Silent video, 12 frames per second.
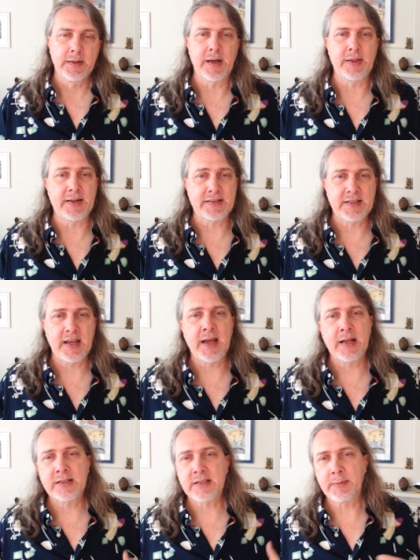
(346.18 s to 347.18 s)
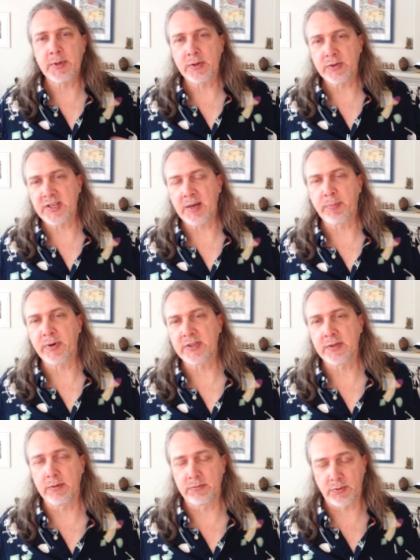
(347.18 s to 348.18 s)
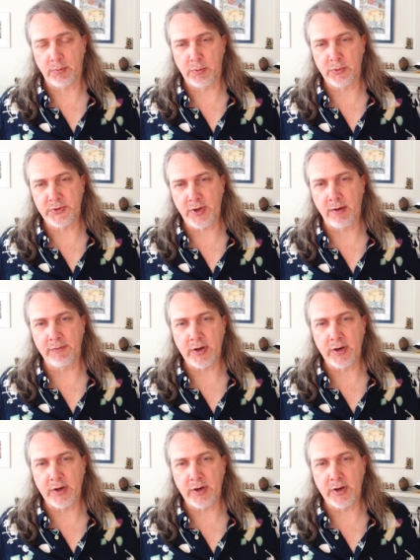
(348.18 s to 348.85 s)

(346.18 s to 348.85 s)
Now that said, some of those same principles of